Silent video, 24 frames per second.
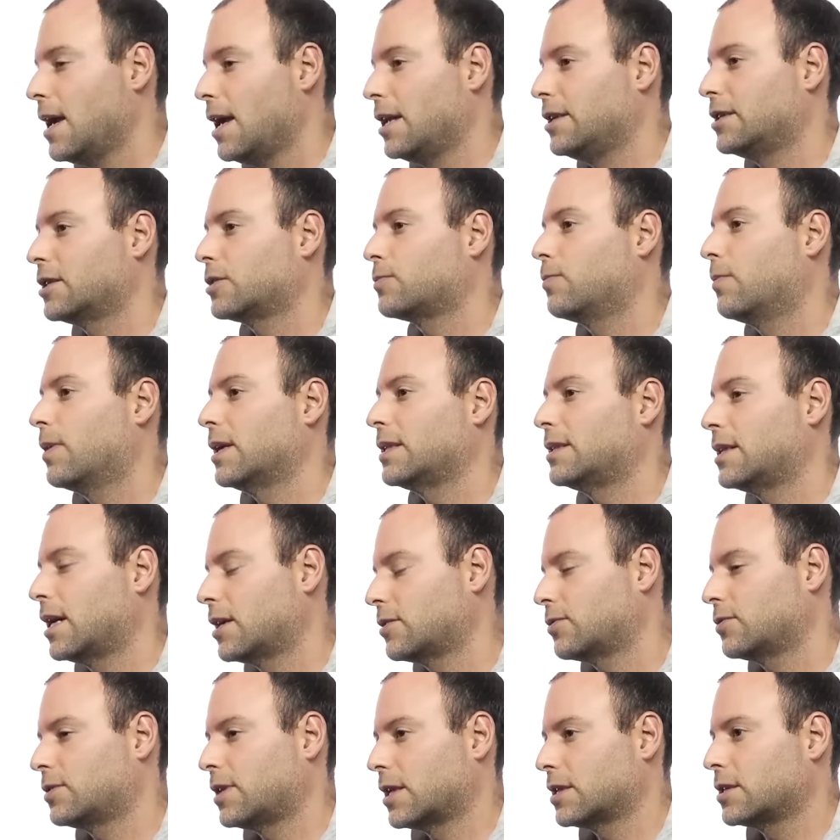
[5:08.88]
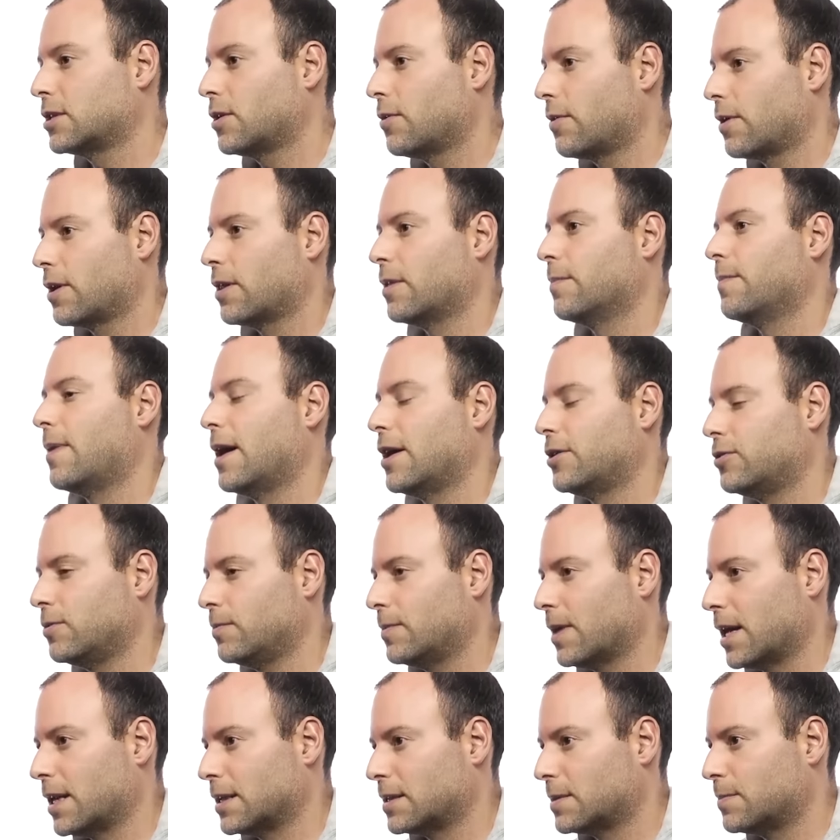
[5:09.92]
It's just what does or doesn't go on in the
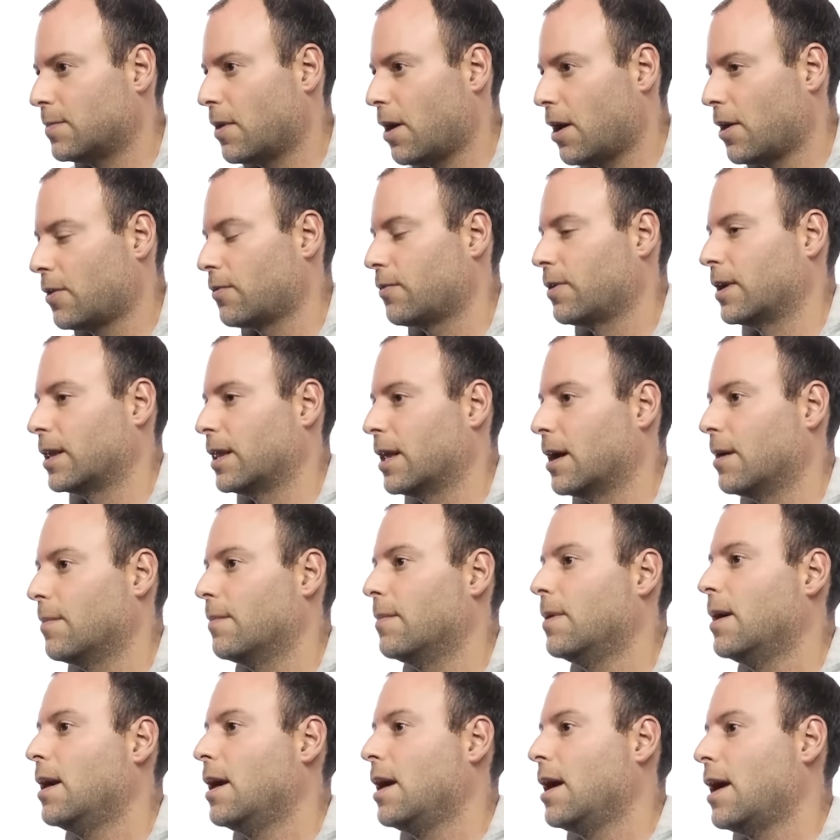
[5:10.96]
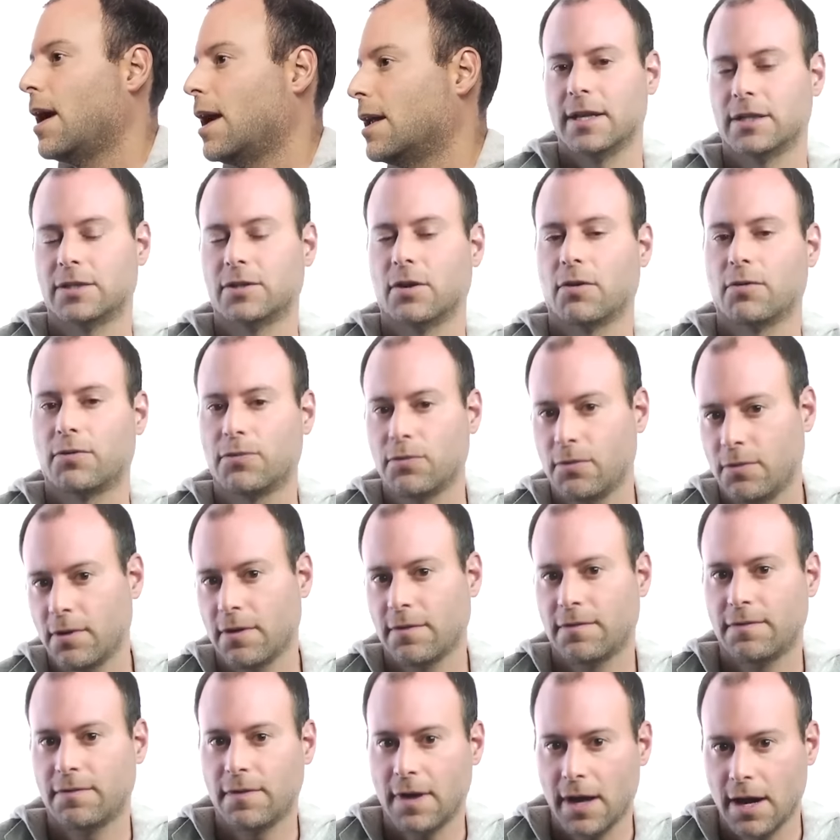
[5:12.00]
bedroom that's bothering them. And so through an
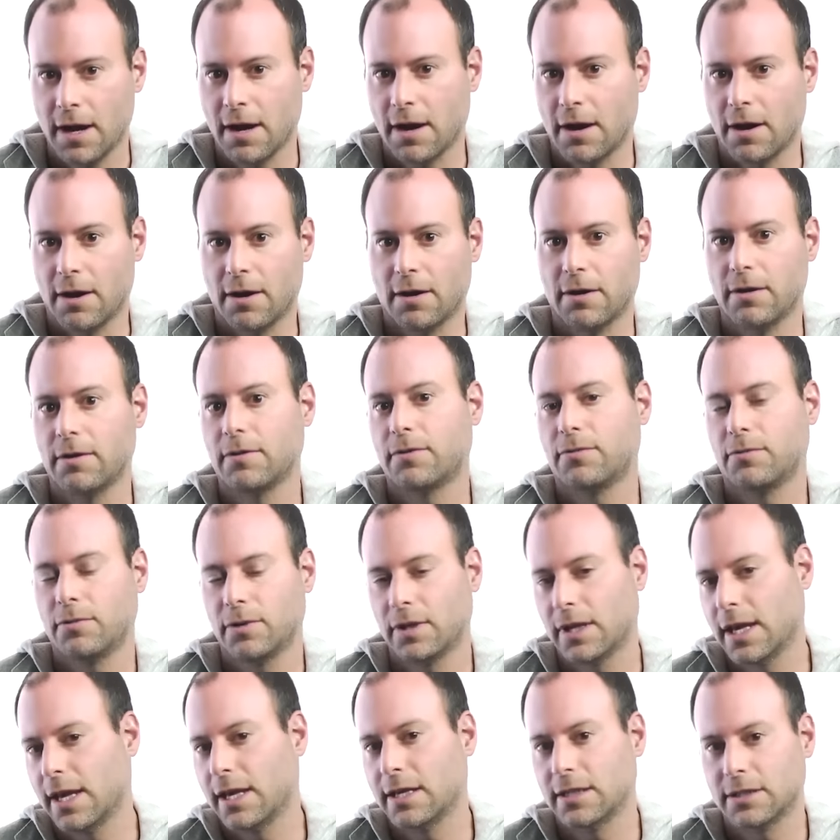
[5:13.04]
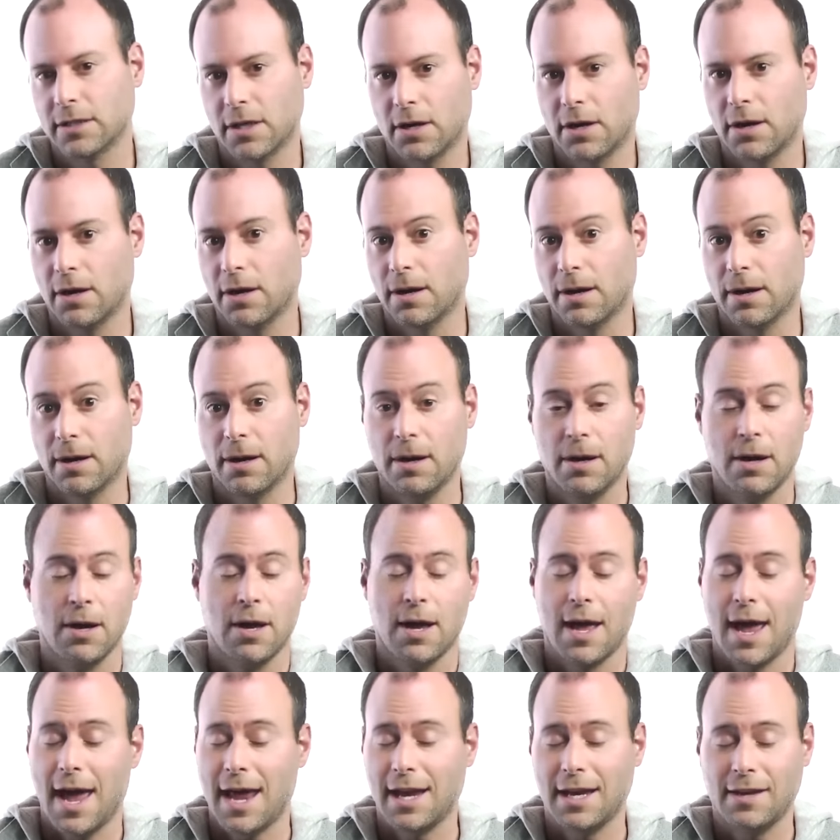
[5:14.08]
affair, through a liaison,
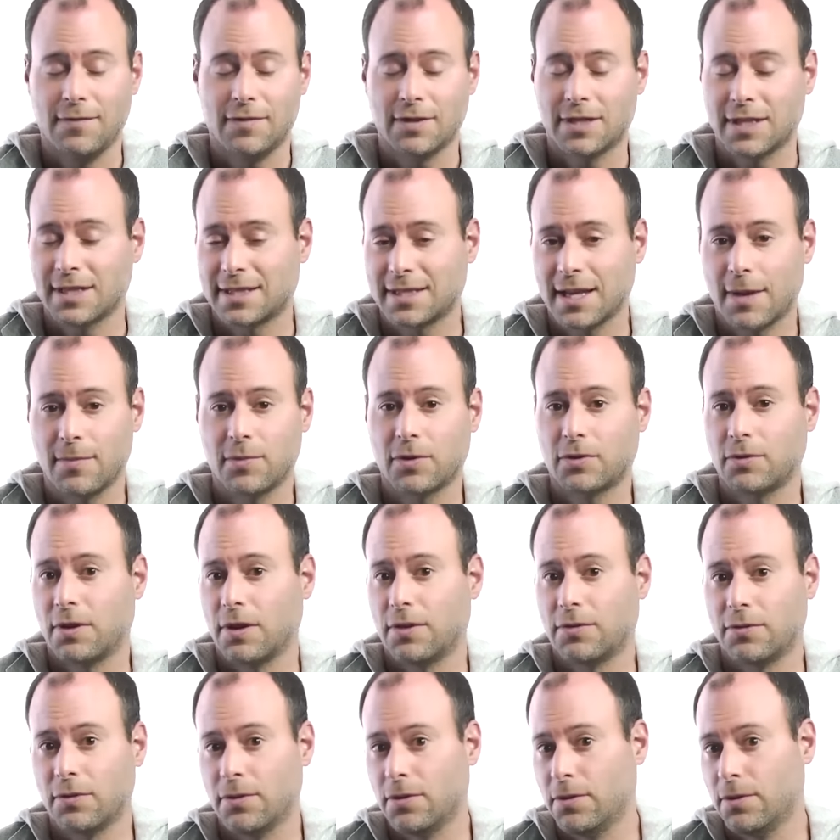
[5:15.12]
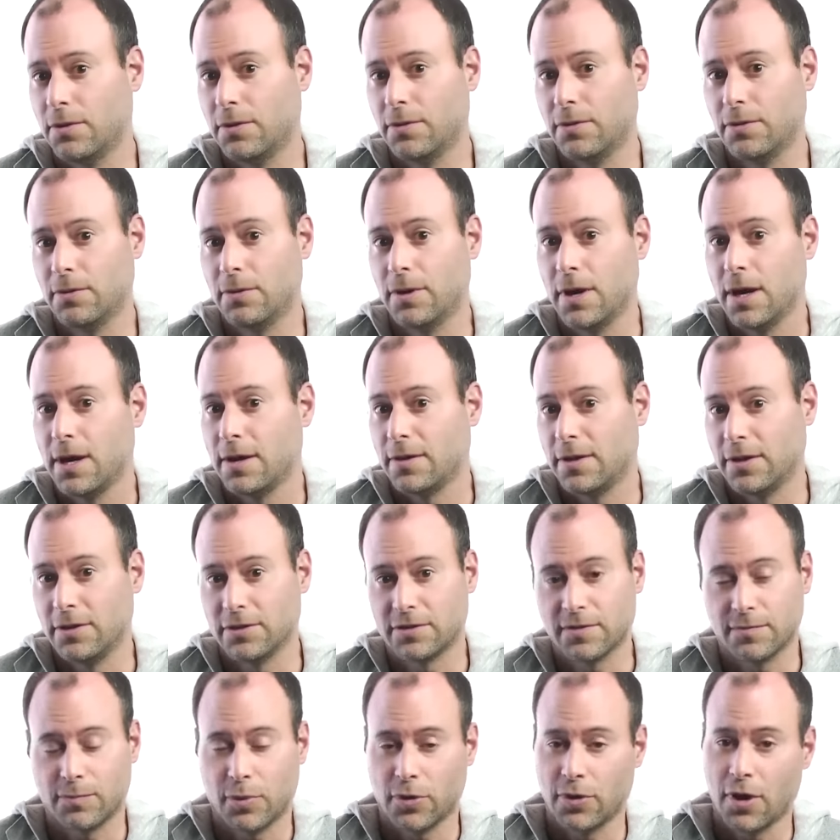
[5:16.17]
and even to some degree through the
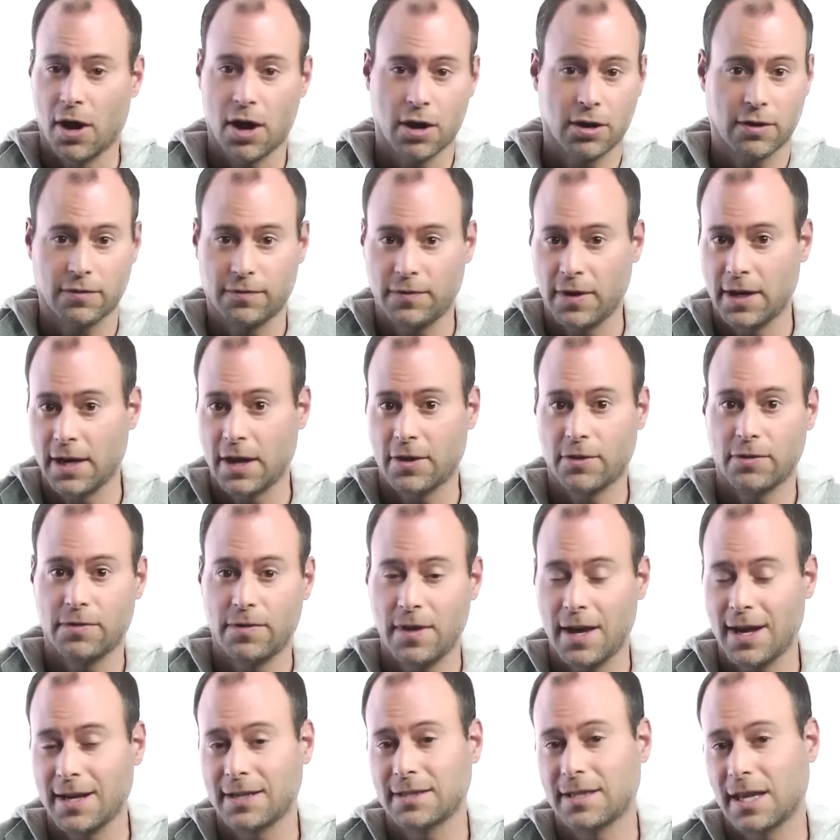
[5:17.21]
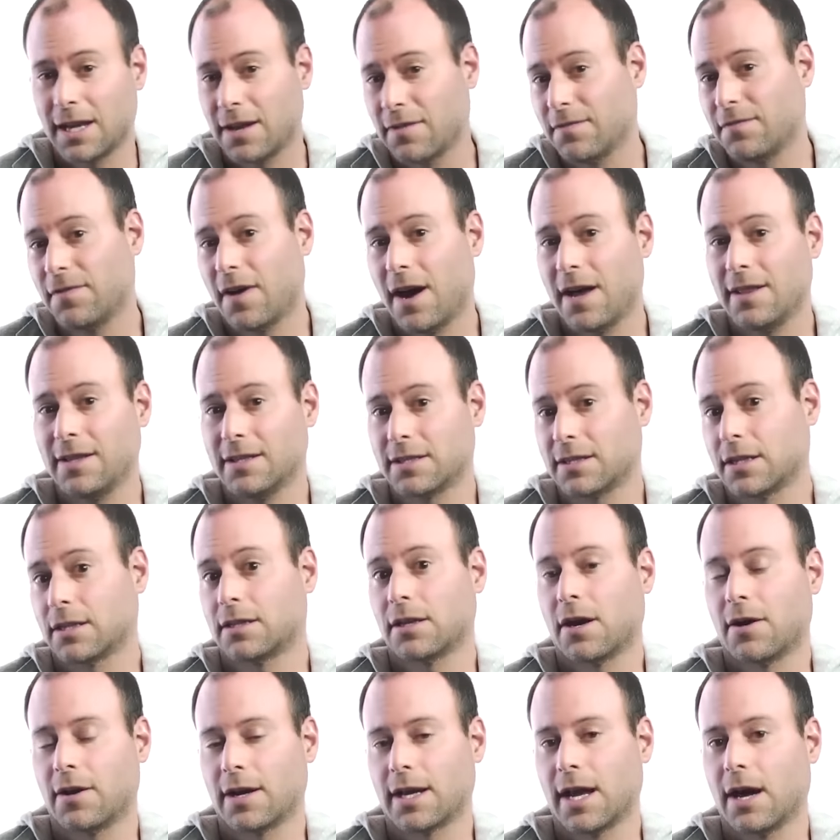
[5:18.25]
use of pornography and other things, they can find these
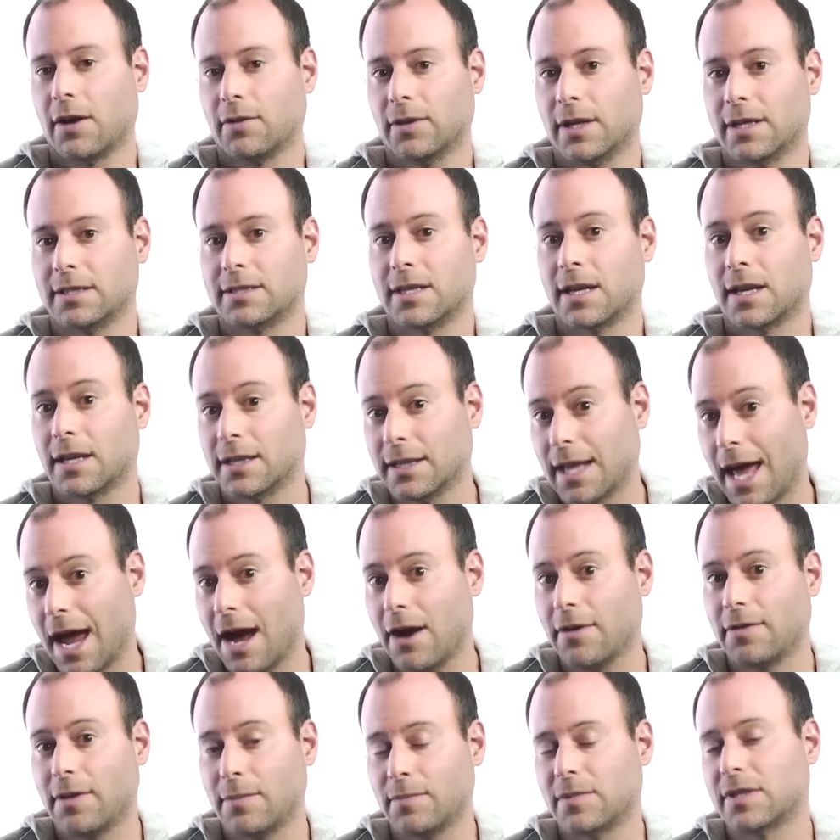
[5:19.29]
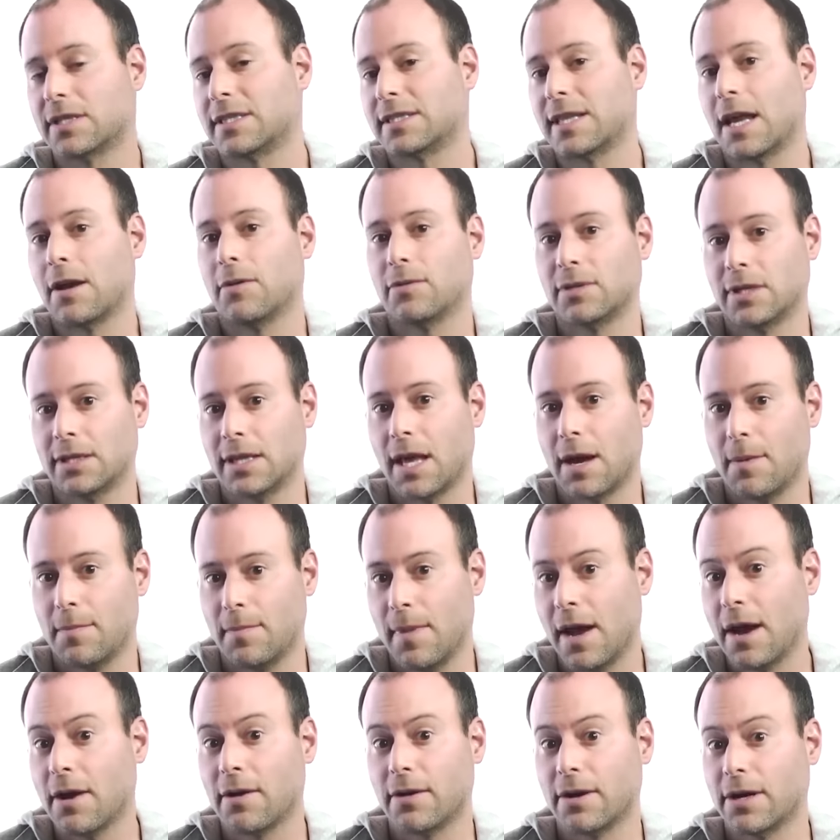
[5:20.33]
cathartic outlets that allow them to stay within that
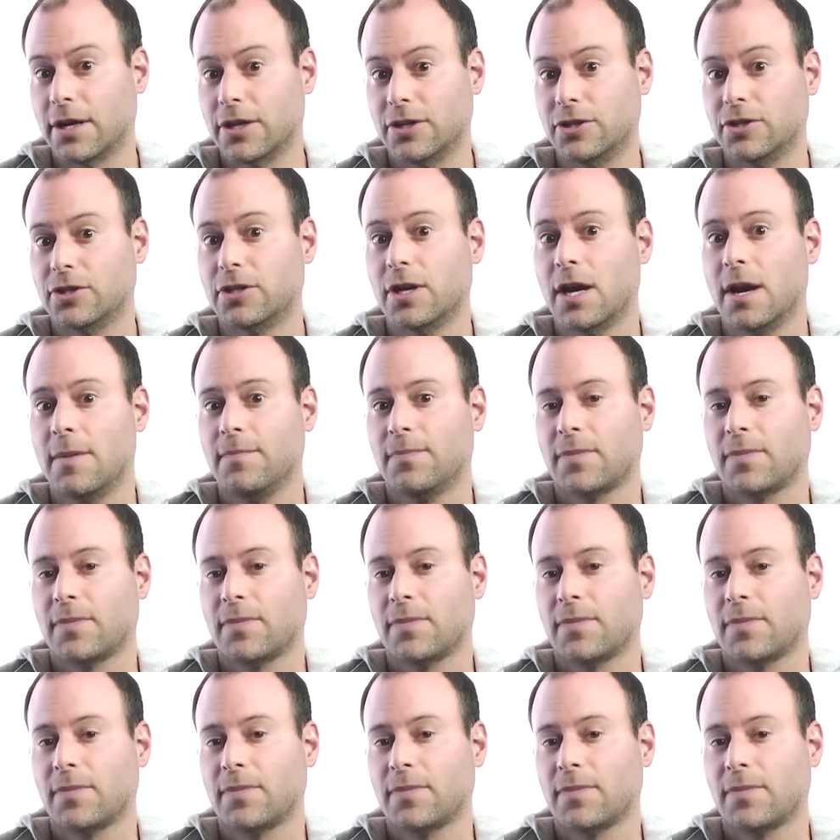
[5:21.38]
marriage.